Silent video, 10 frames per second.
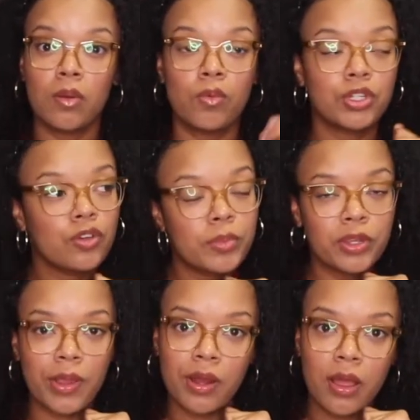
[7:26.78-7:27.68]
She would be
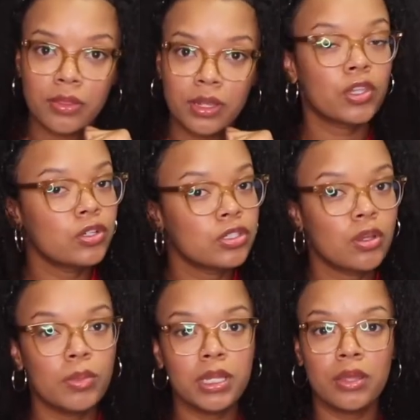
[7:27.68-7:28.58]
a great author. There's
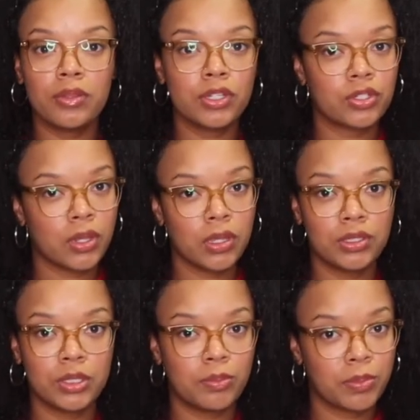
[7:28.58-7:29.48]
so many other
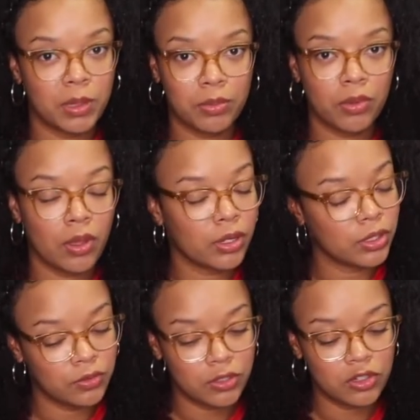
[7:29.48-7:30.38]
astrology people
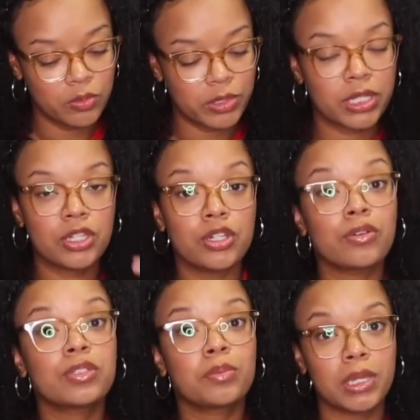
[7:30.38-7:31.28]
on YouTube, but they
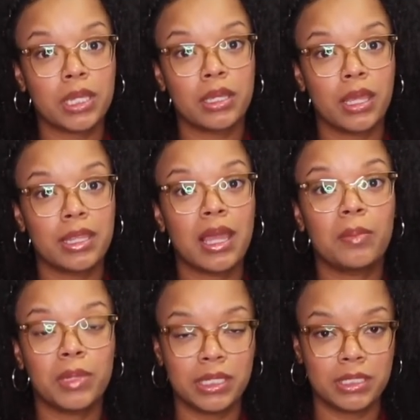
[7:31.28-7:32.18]
chose me, and
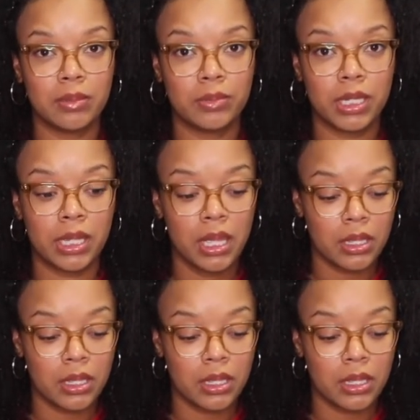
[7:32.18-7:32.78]
that means something.